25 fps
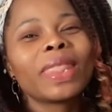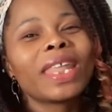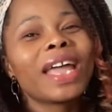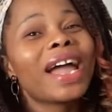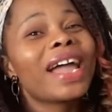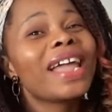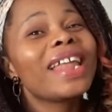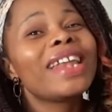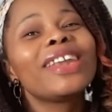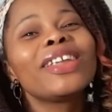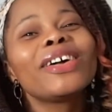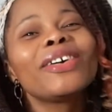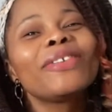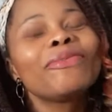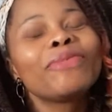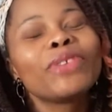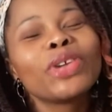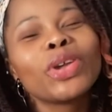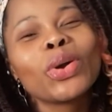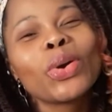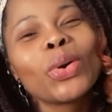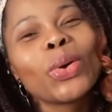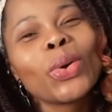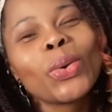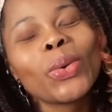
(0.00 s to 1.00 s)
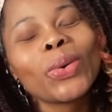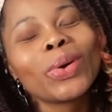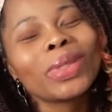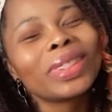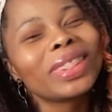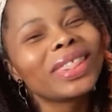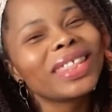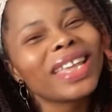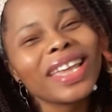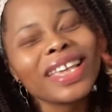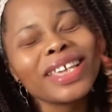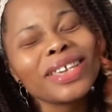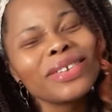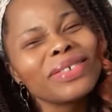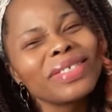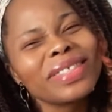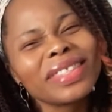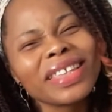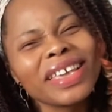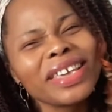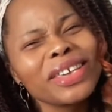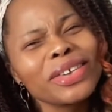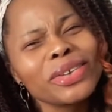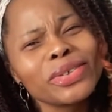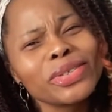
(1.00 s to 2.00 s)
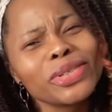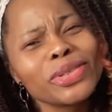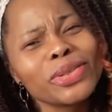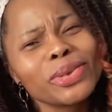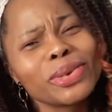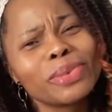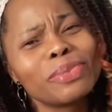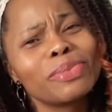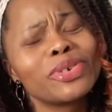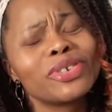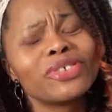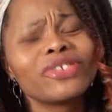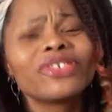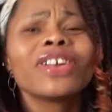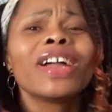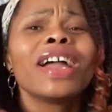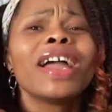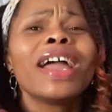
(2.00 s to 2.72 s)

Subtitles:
I love you all. Thank you so much.